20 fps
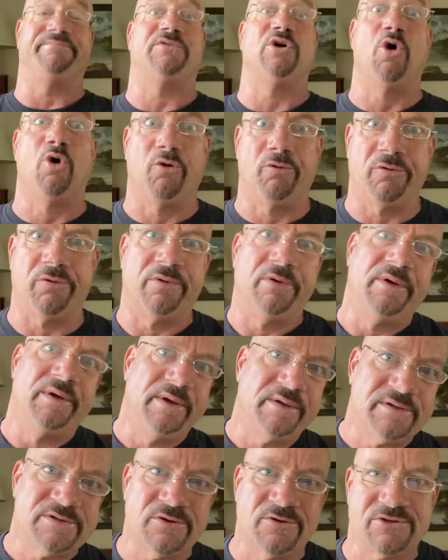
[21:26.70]
Total.
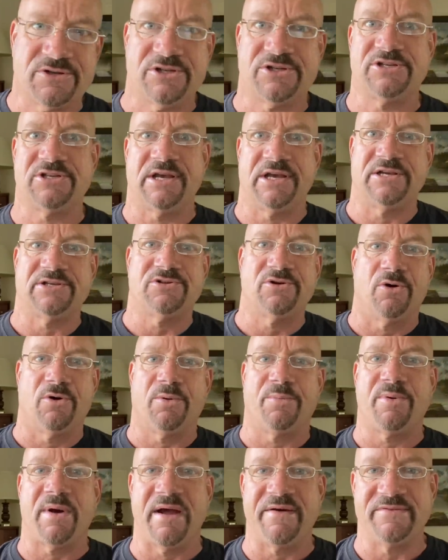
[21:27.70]
There's no such thing as
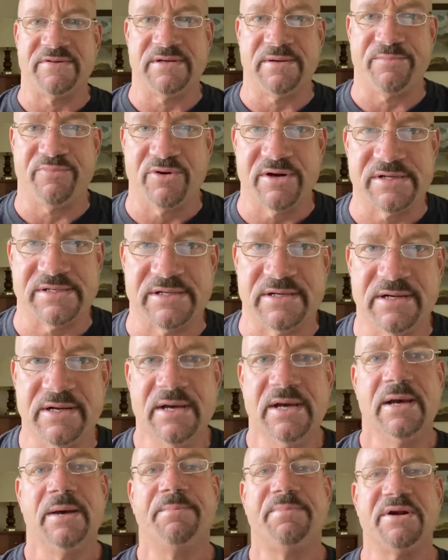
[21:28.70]
total privacy in prison.
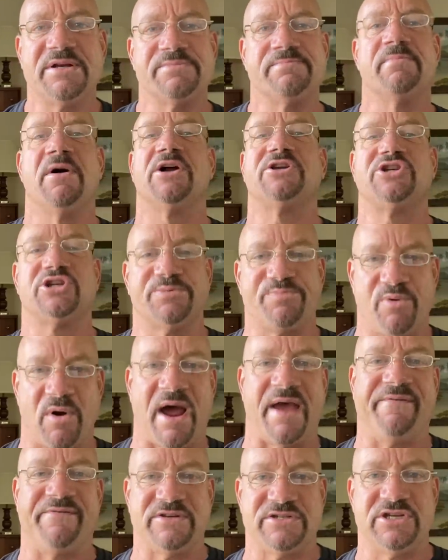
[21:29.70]
But as much as
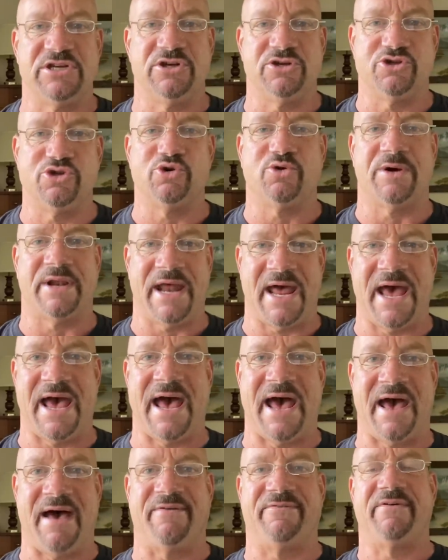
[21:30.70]
privacy as you can
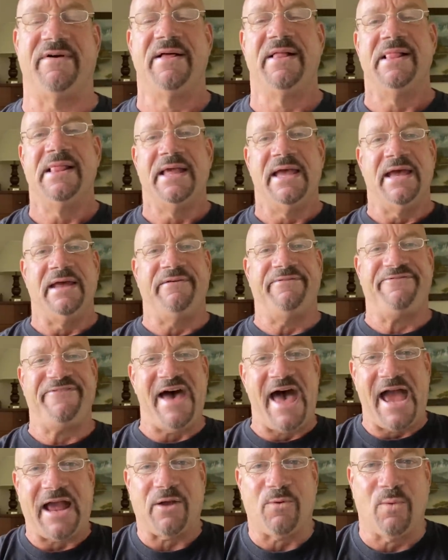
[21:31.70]
have. In
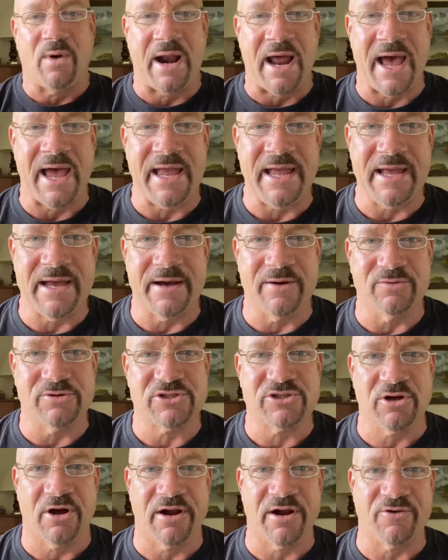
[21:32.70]
fact, when I
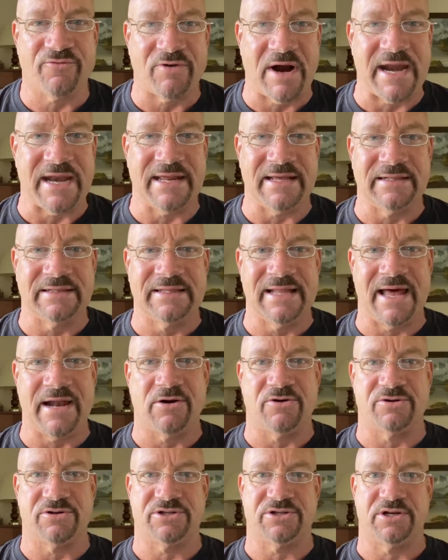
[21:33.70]
started writing
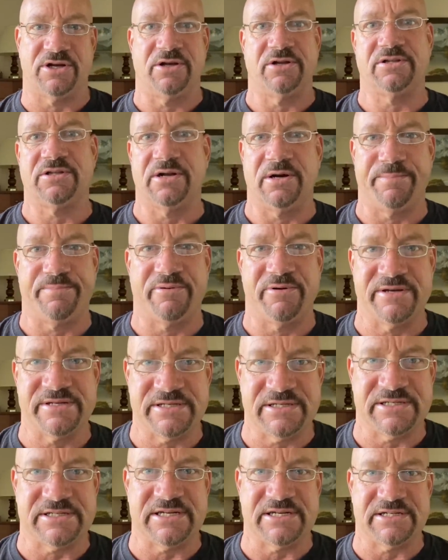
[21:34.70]
letters to the
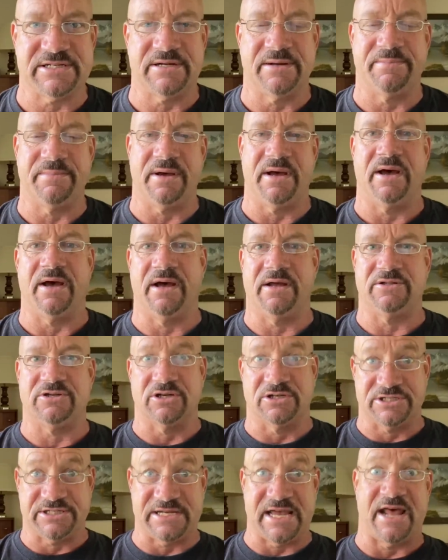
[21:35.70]
prison system,
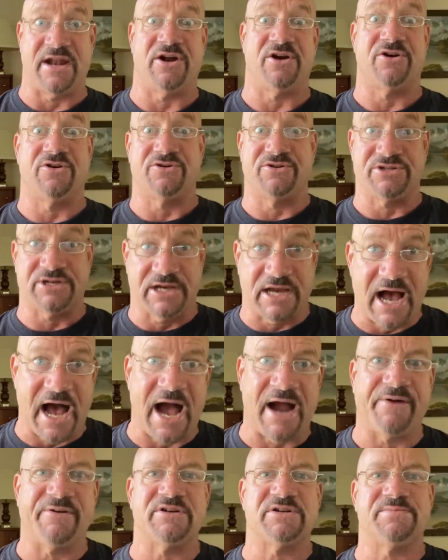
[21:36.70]
to senators and
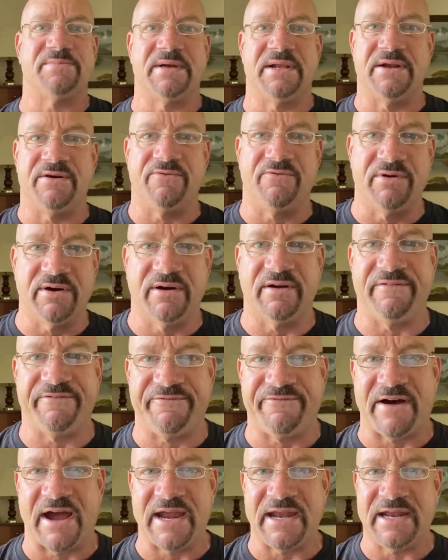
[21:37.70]
congressmen, and really
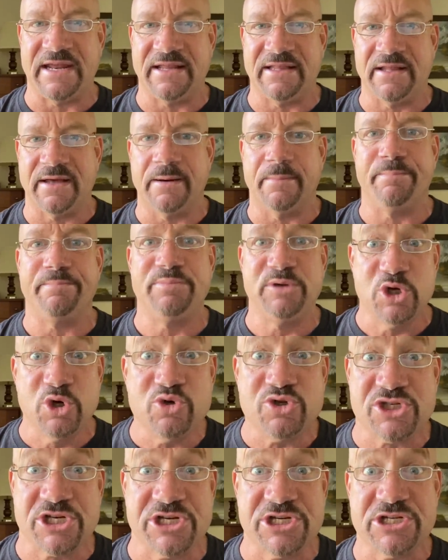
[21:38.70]
fighting the
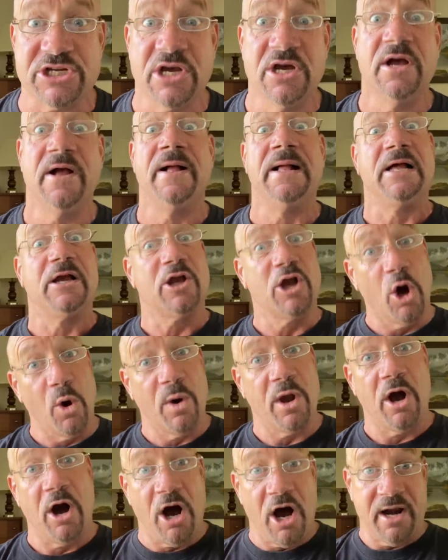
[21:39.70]
abuses
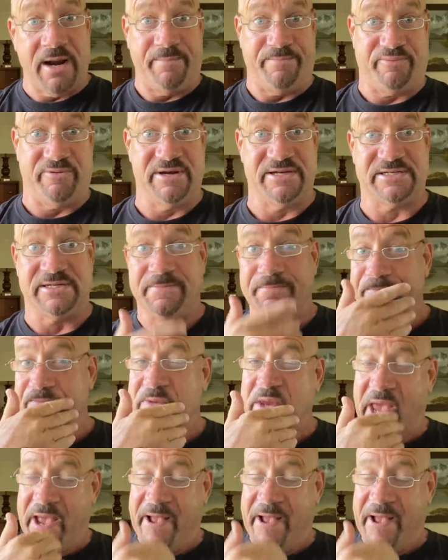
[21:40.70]
going on in prison,